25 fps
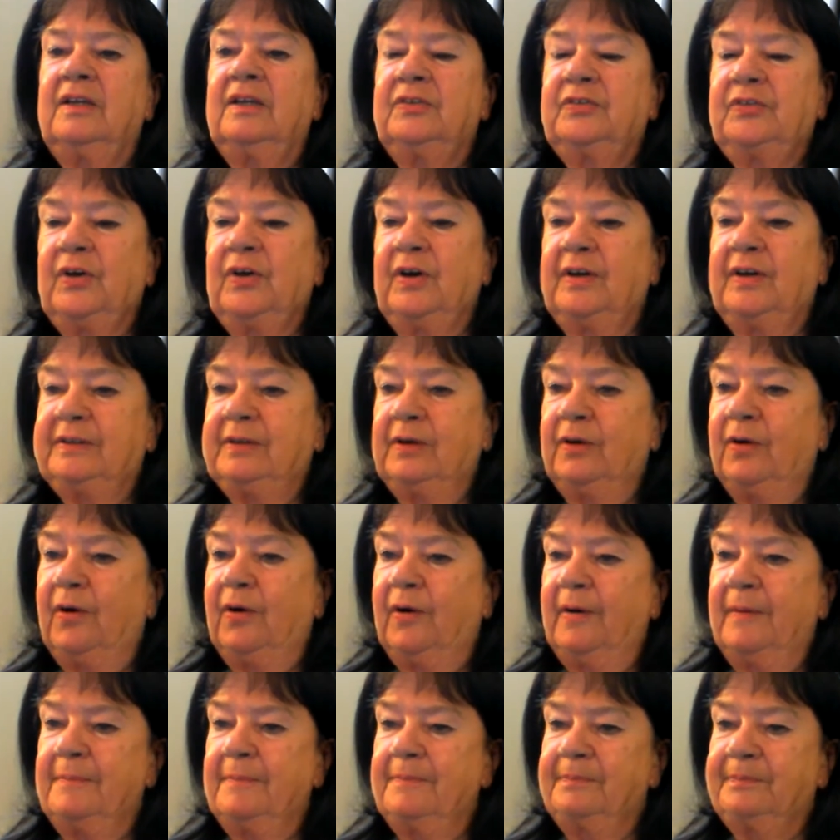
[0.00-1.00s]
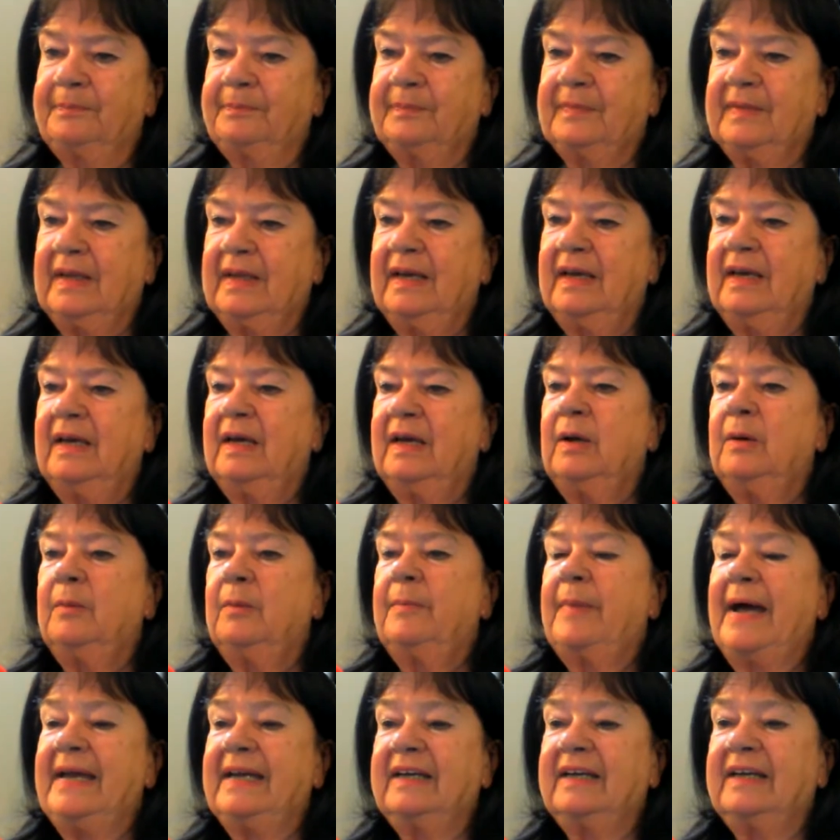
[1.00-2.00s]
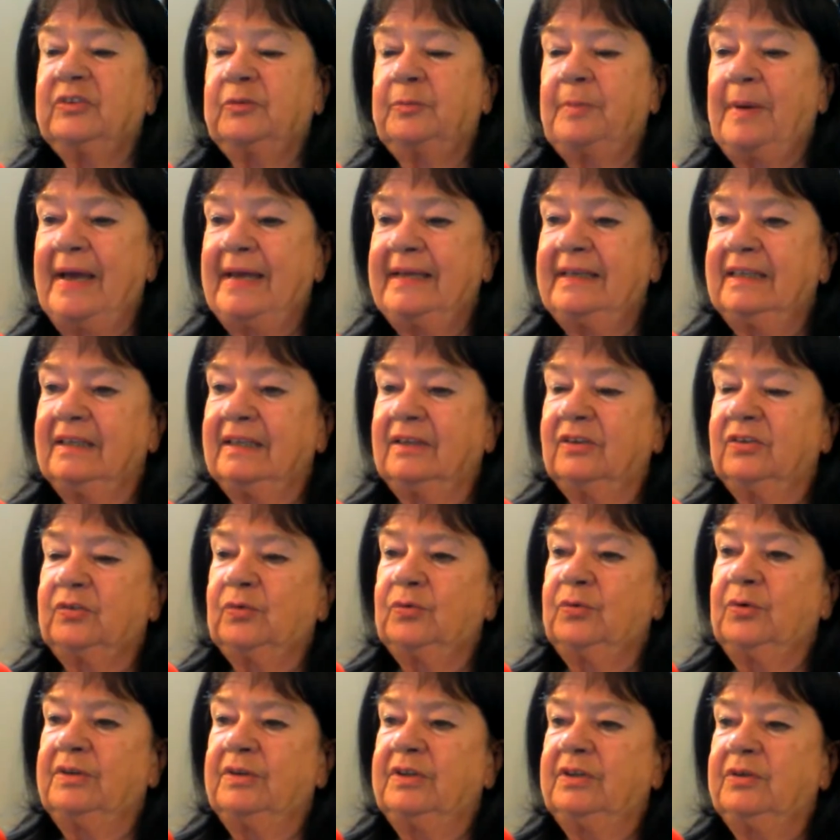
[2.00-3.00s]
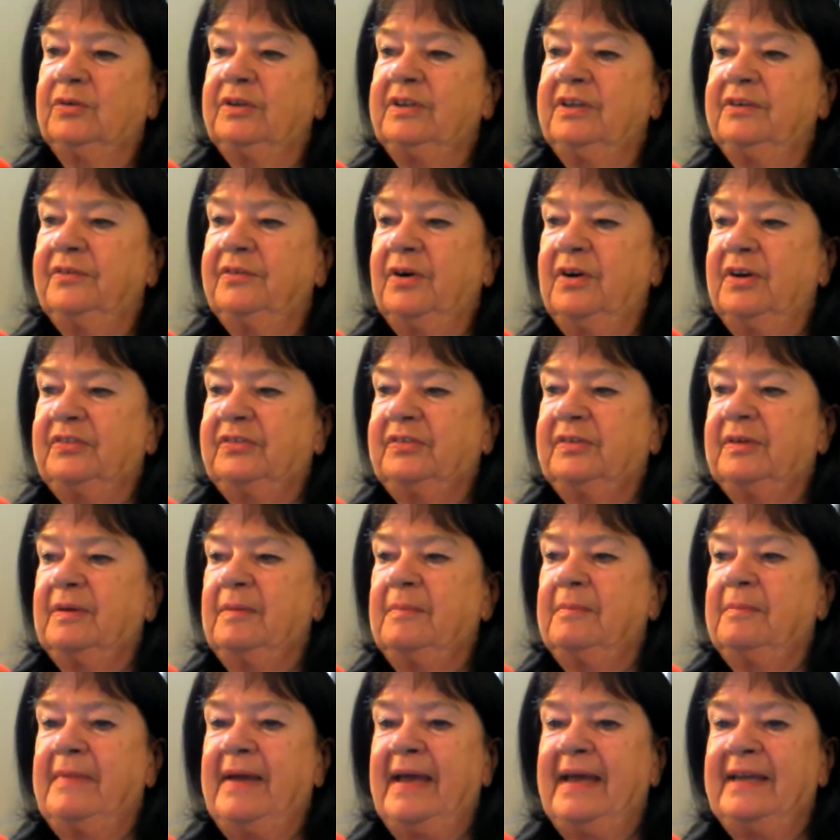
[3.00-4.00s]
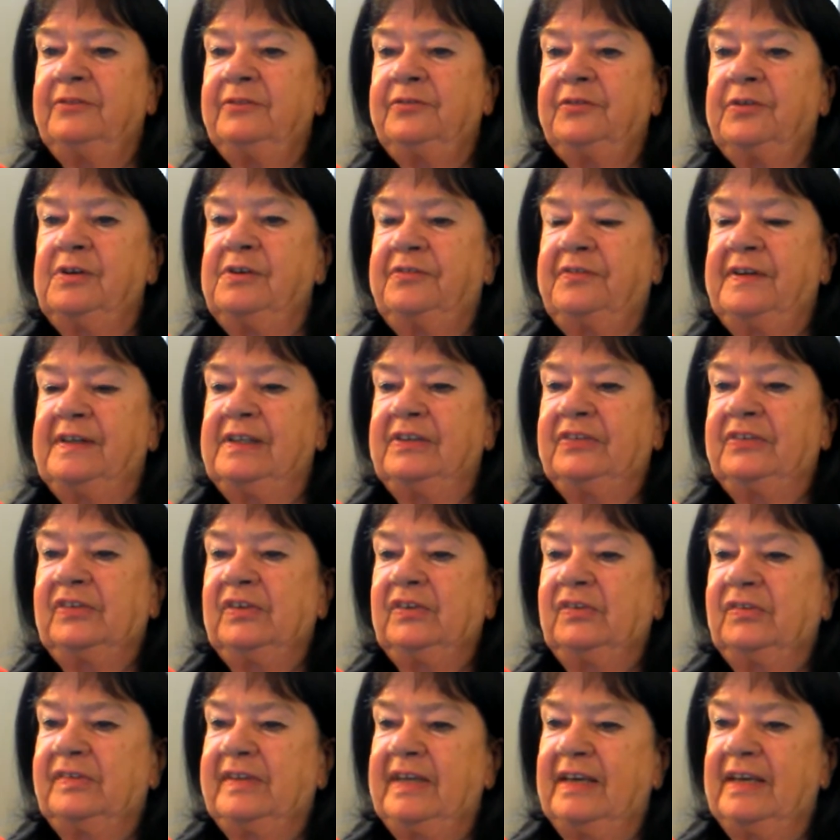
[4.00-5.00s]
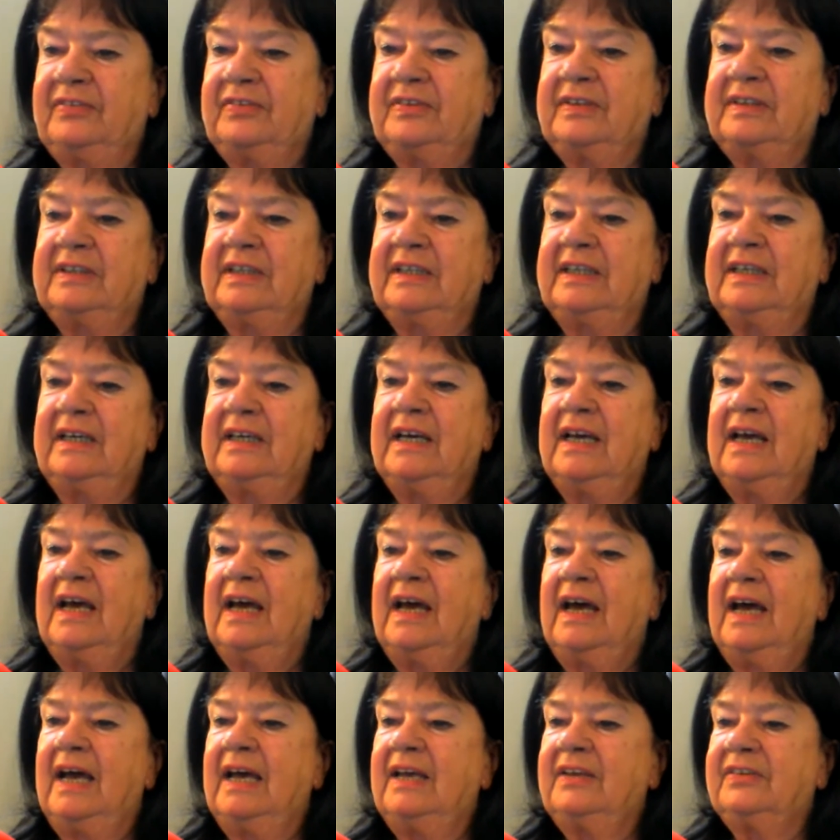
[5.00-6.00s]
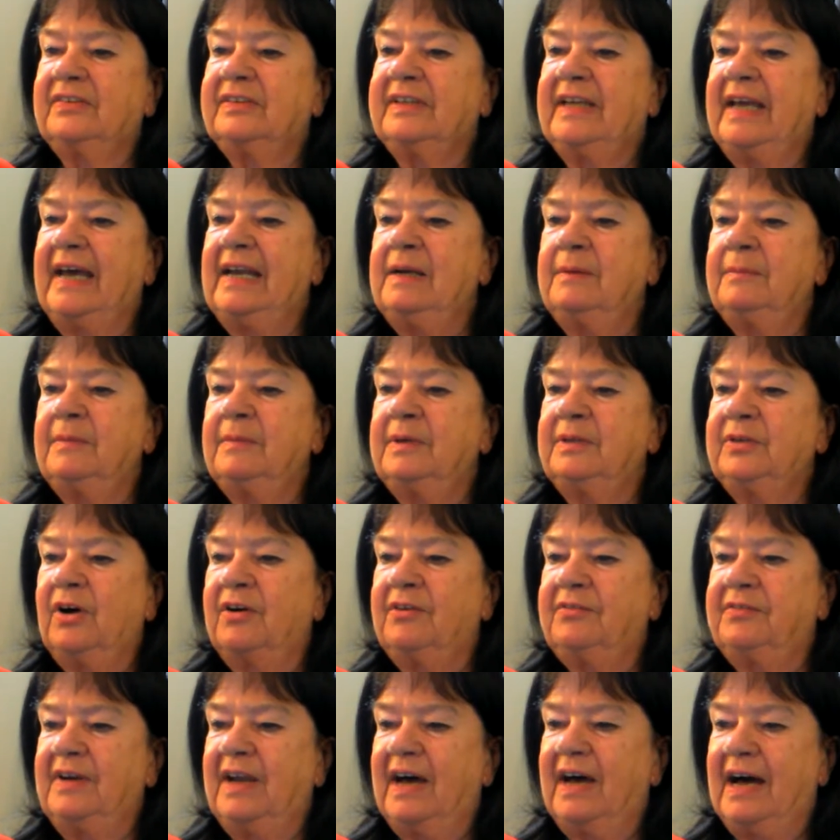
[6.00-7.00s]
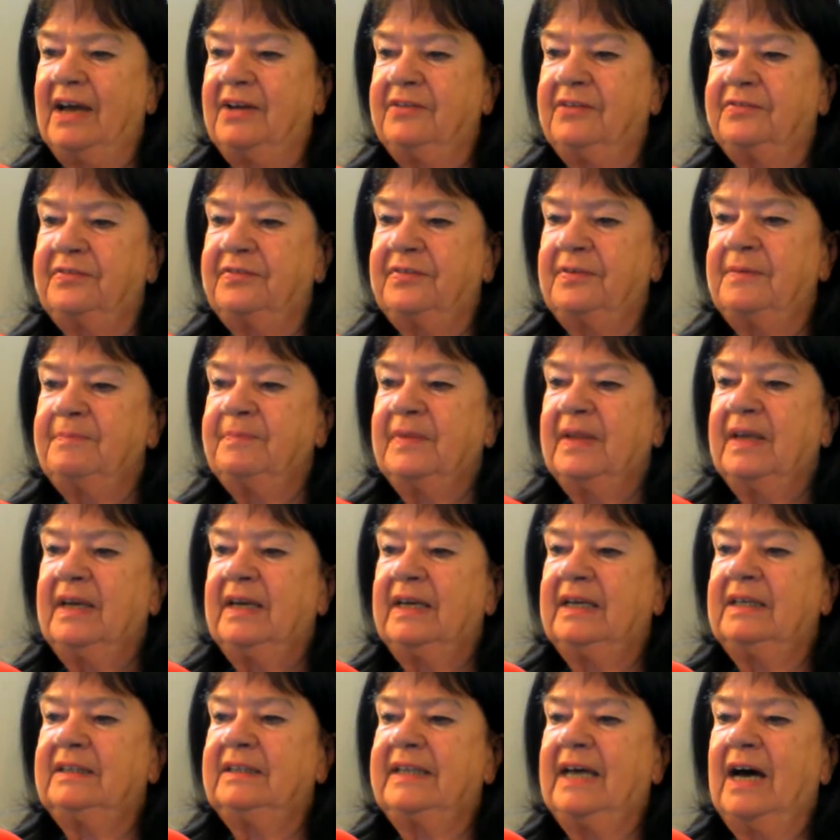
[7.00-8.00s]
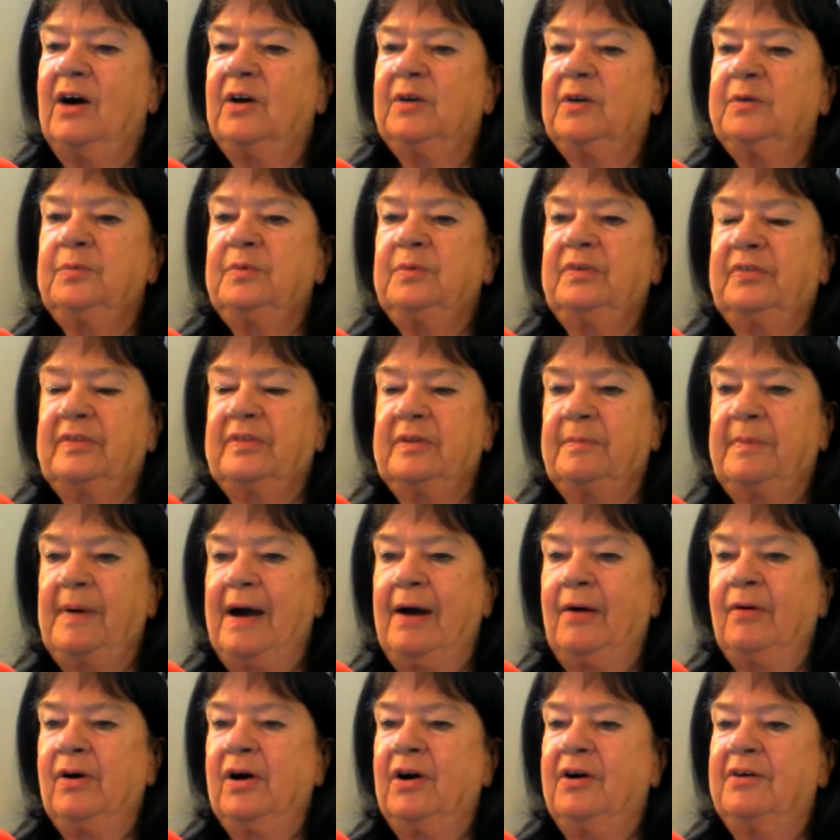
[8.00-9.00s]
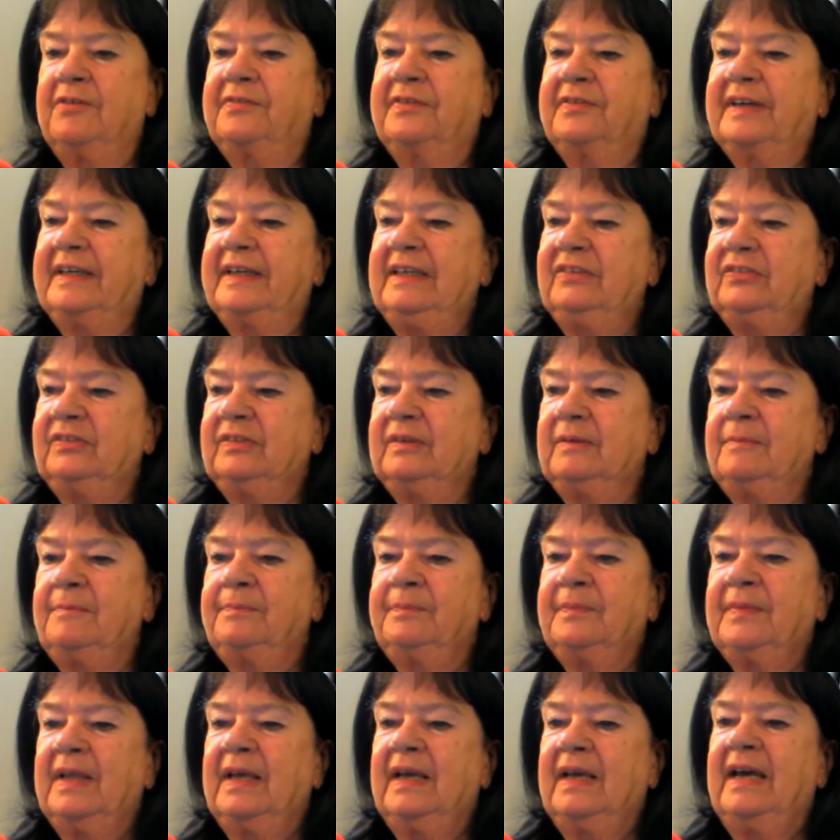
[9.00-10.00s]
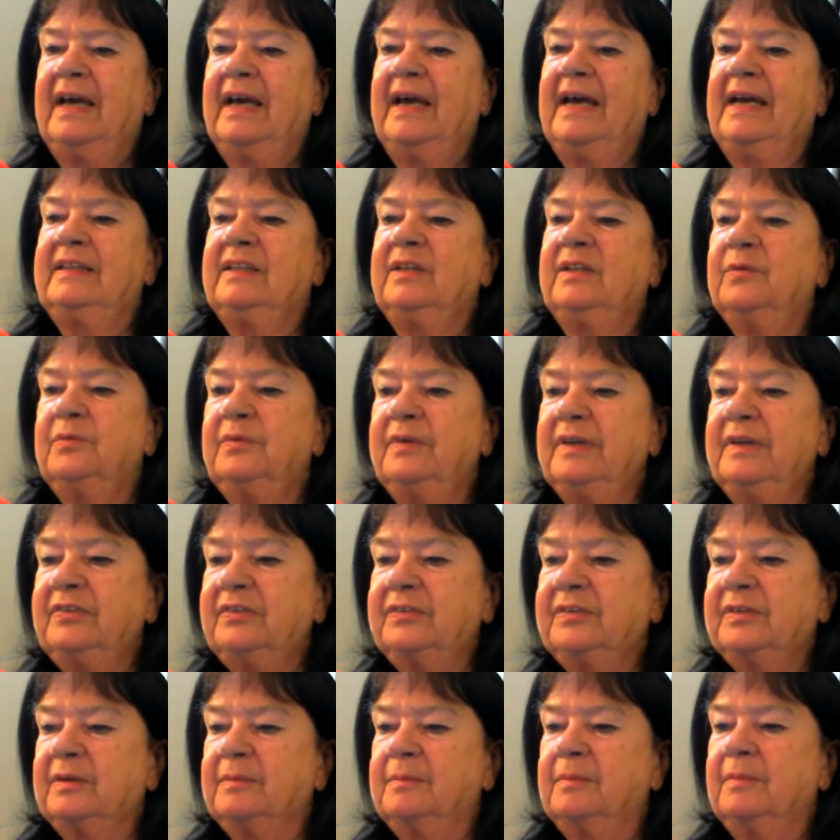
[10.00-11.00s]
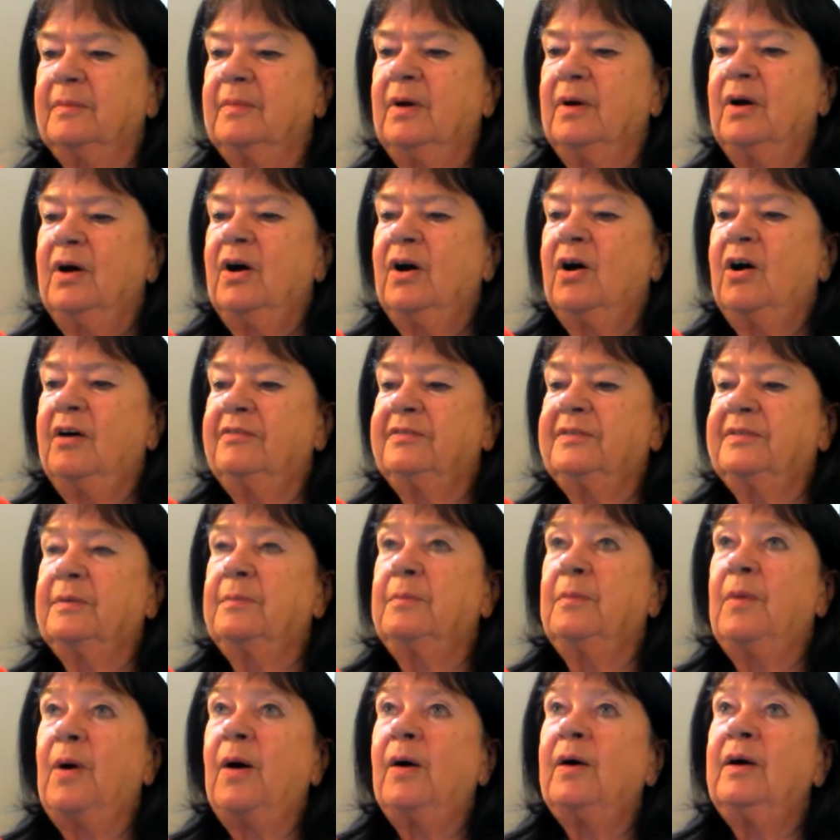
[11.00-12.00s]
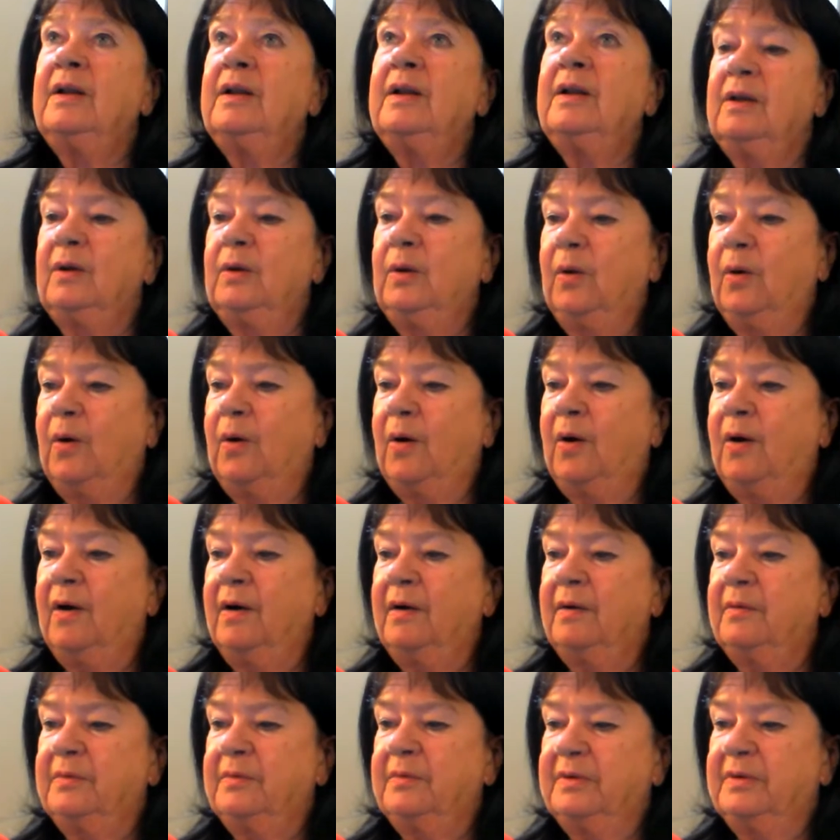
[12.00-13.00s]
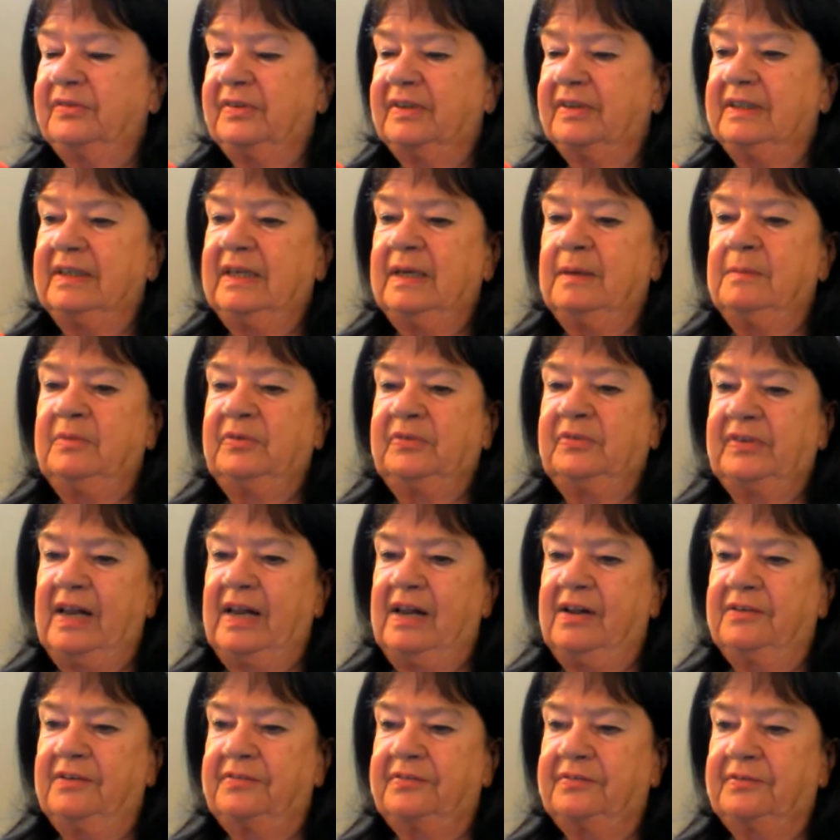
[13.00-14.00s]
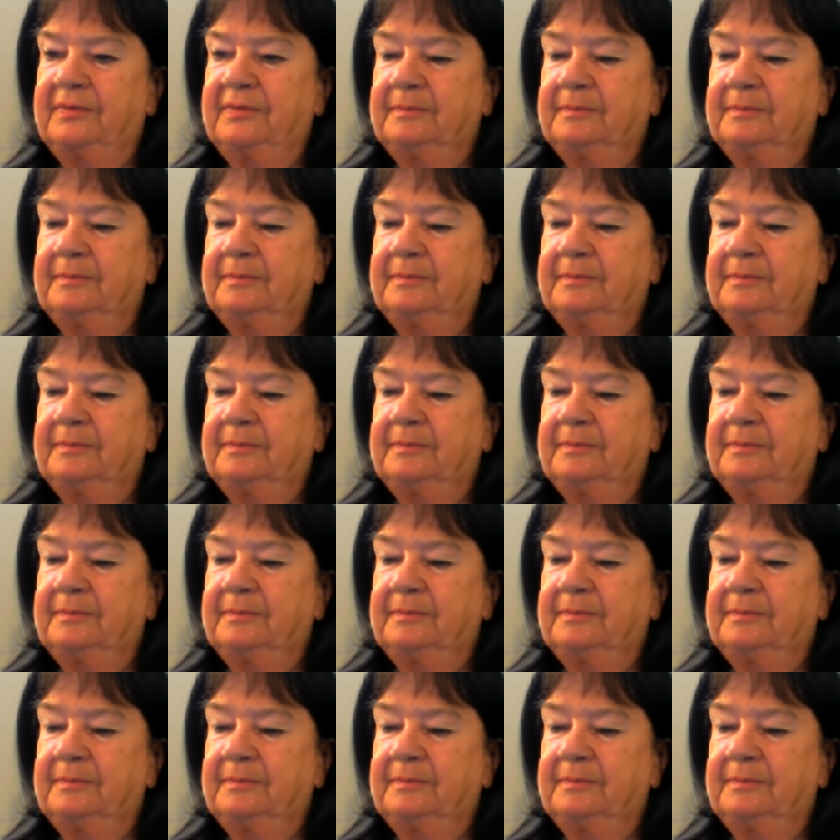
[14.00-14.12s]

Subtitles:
Third law, by expanding through the universe, man fulfills his destiny as an element of life endowed with the power of reason and the wisdom of the moral law within himself.